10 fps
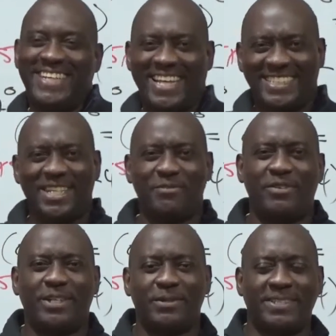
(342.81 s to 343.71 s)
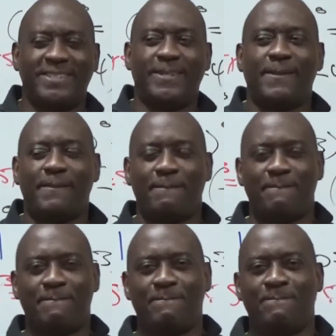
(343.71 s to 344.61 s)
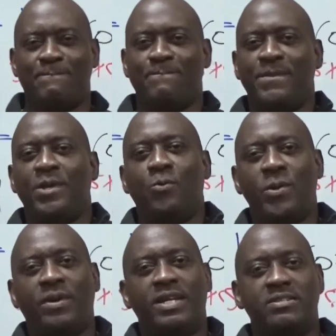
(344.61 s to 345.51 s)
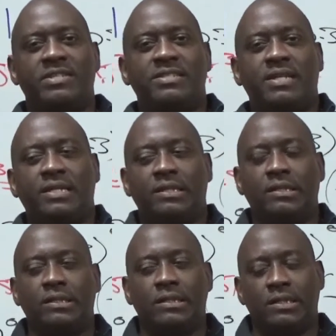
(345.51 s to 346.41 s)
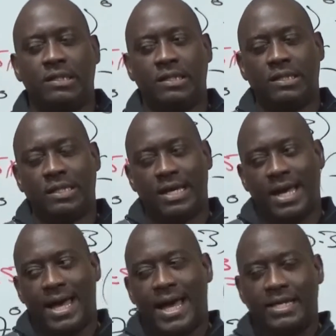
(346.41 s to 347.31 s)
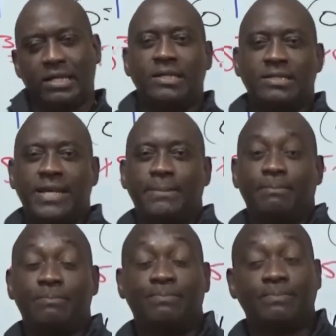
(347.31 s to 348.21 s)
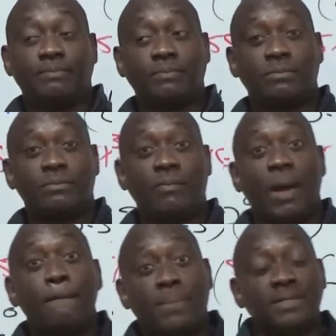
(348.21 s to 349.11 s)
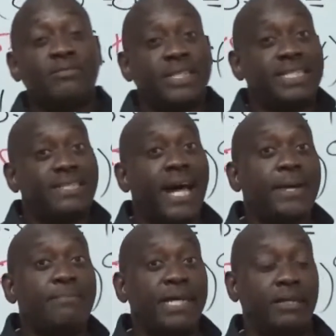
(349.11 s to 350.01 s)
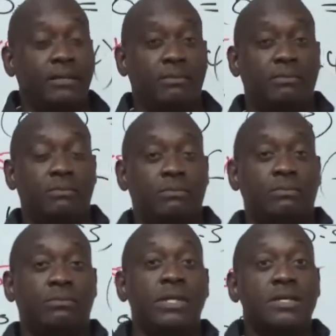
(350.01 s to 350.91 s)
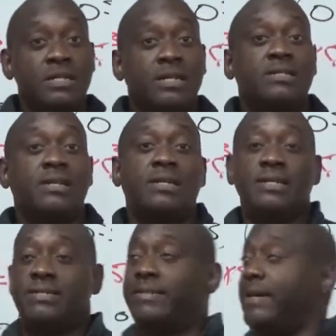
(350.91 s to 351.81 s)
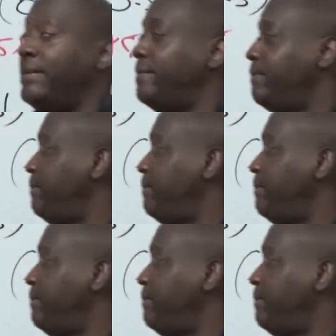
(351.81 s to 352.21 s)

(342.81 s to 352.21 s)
That's a different question. We will address that another time. But for the time being, just understand